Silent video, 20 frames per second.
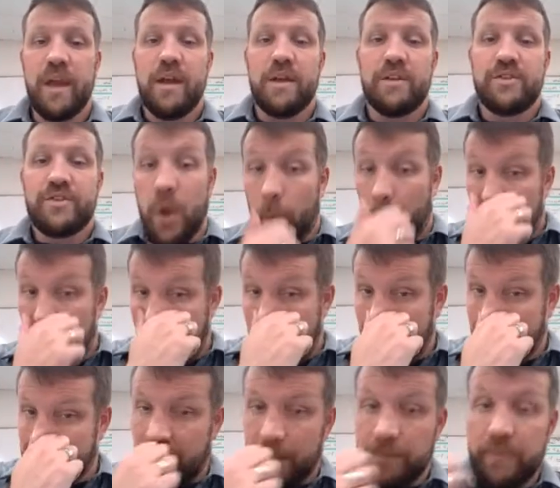So we
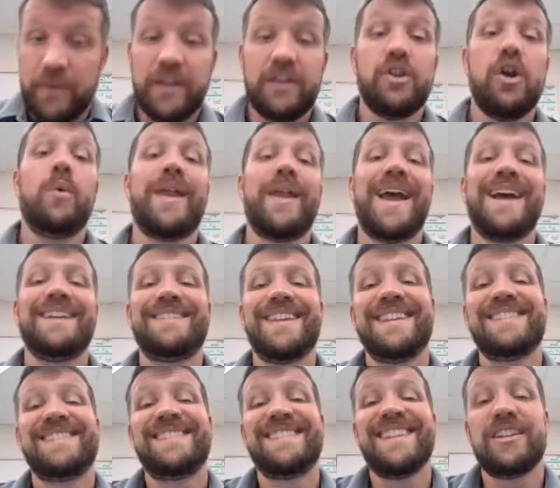have something known as
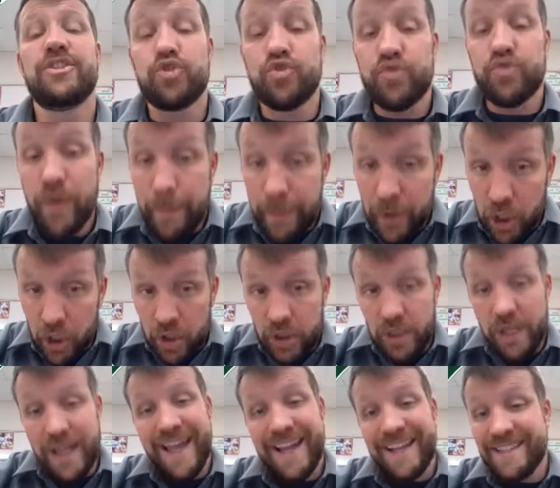a
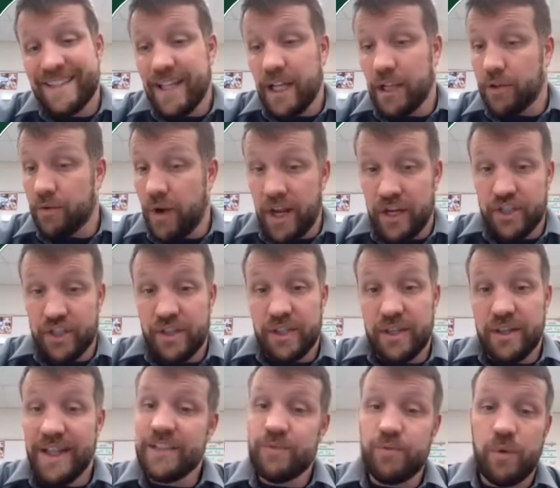centripetal acceleration.
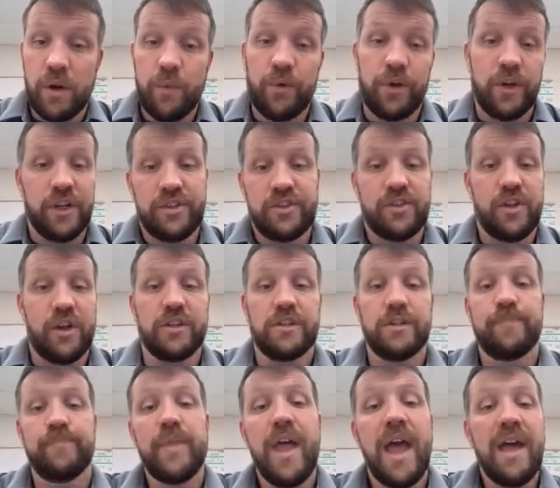That's where we're going to start.
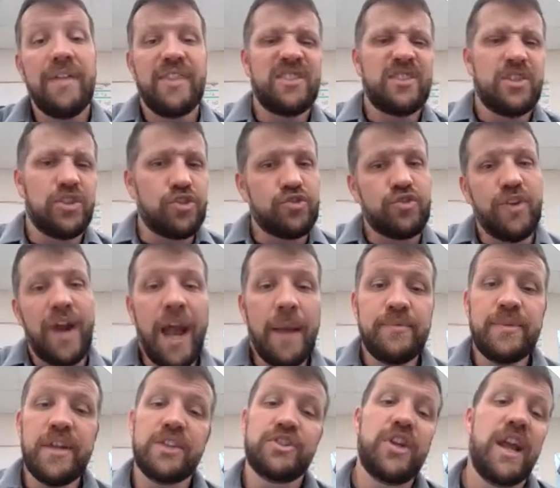This
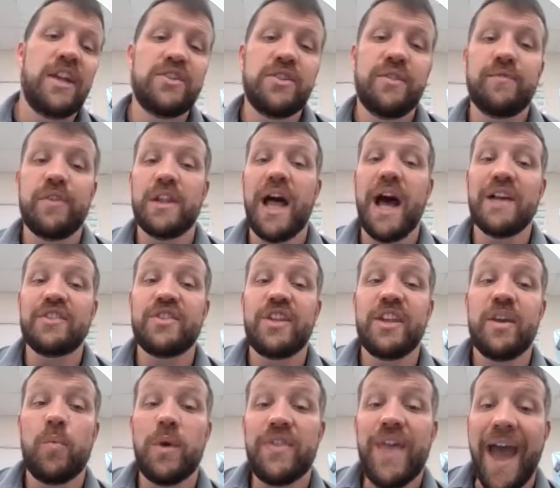describes a change in velocity
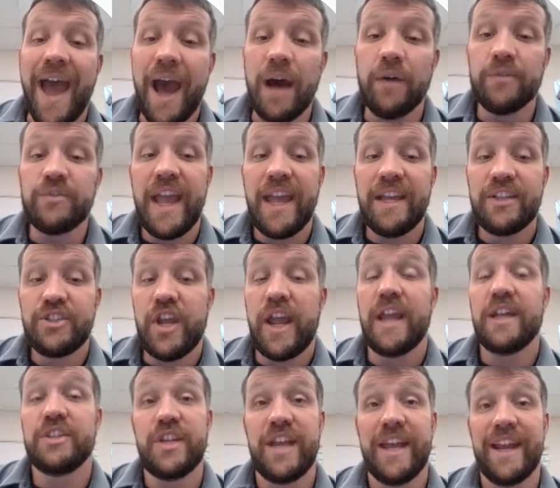without a
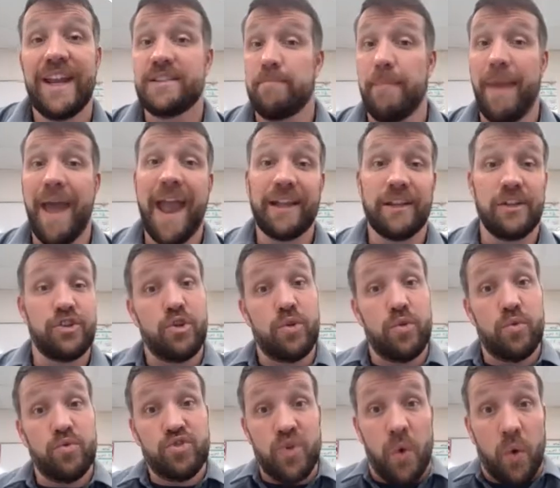change in its
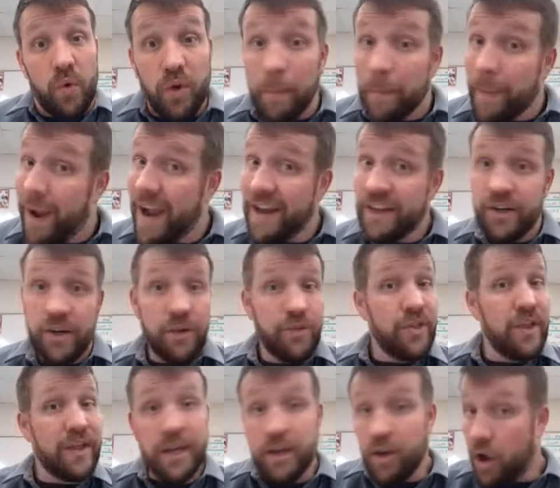magnitude. So a reminder,
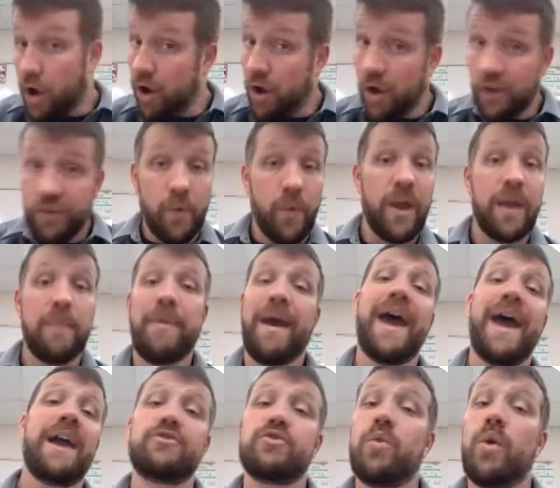thinking all the way
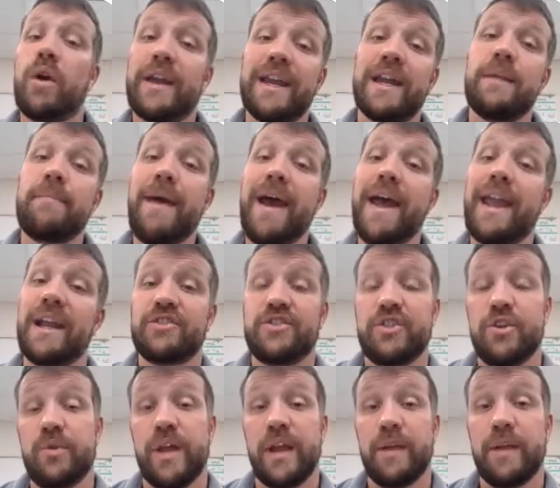back to our kinematics
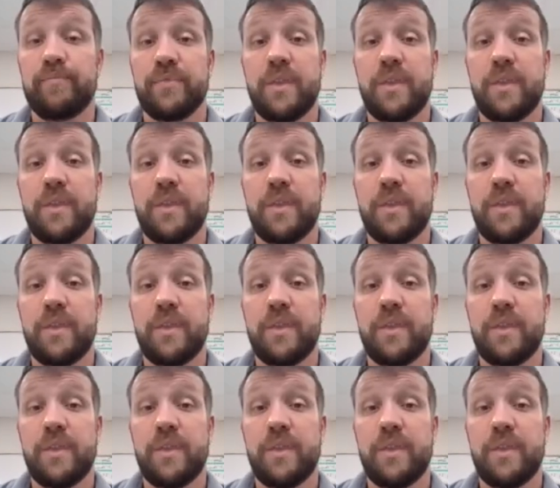unit,